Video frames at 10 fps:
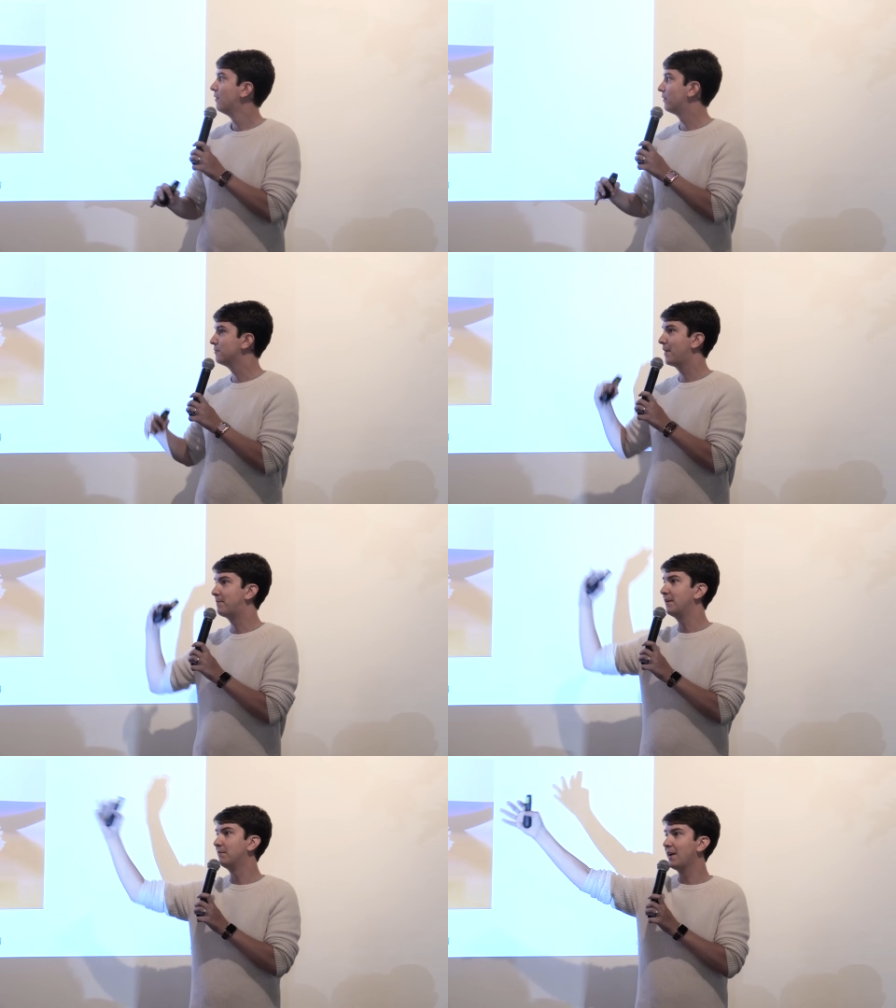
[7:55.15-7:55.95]
or you might
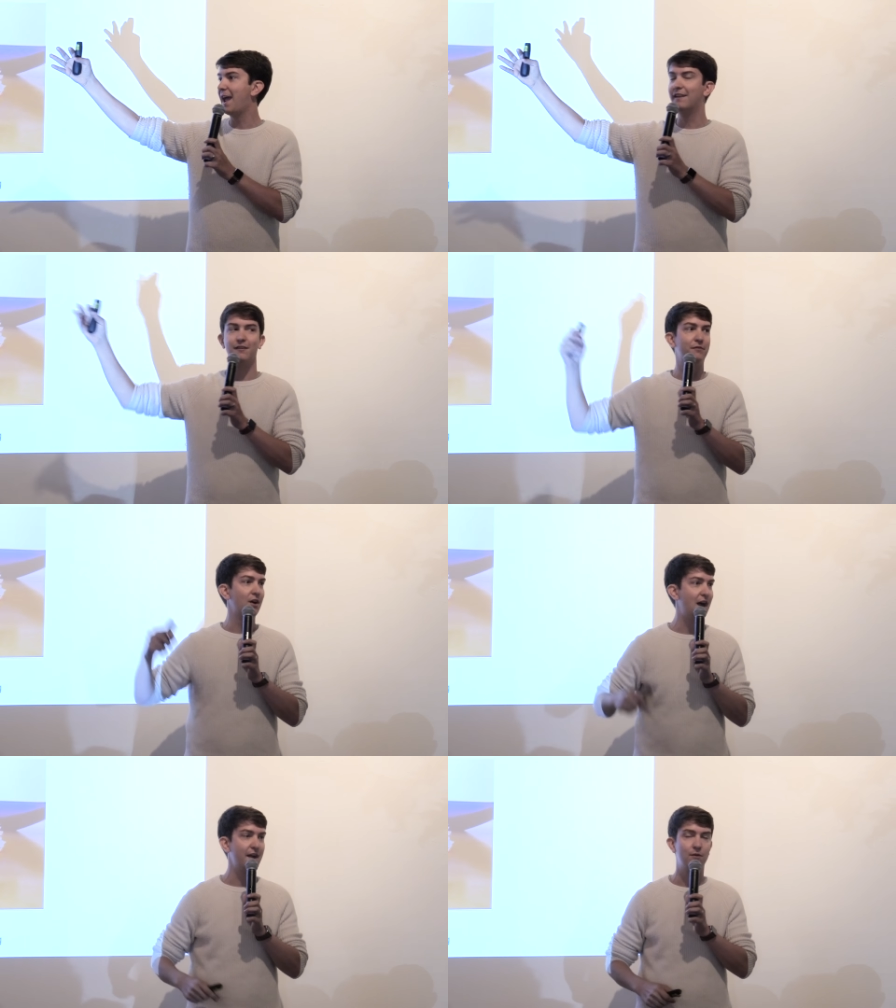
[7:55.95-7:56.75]
be angling for
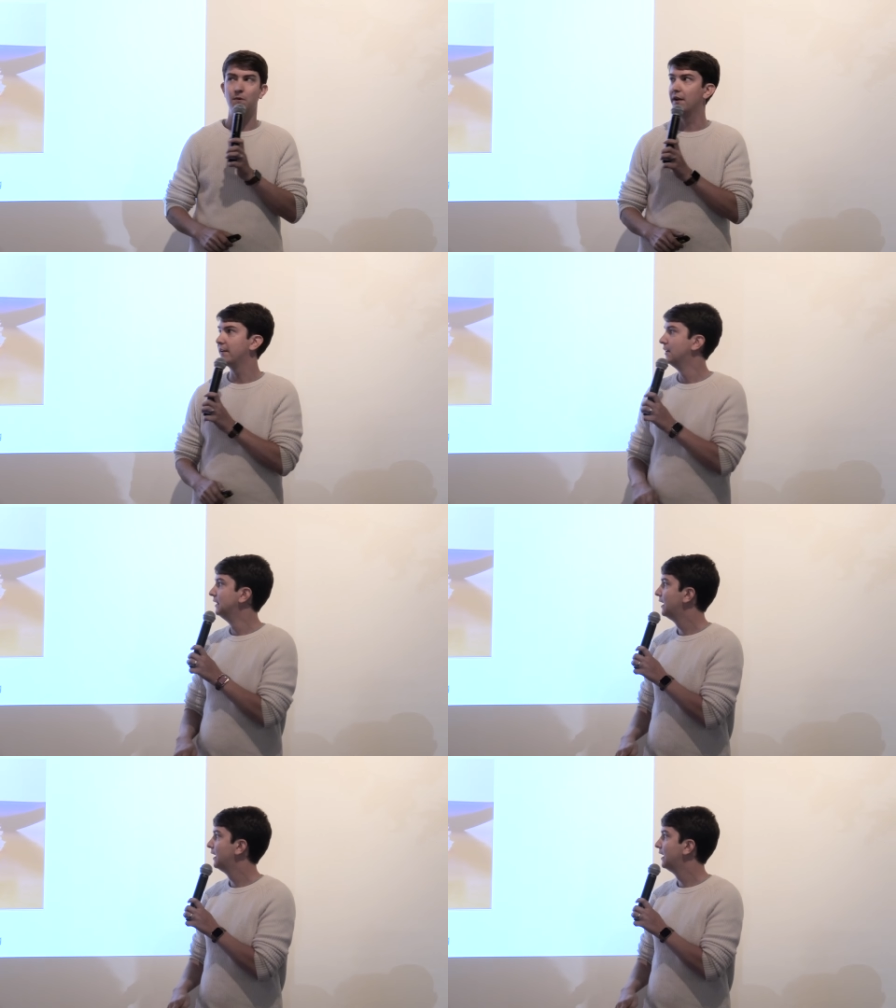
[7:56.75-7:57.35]
a higher one,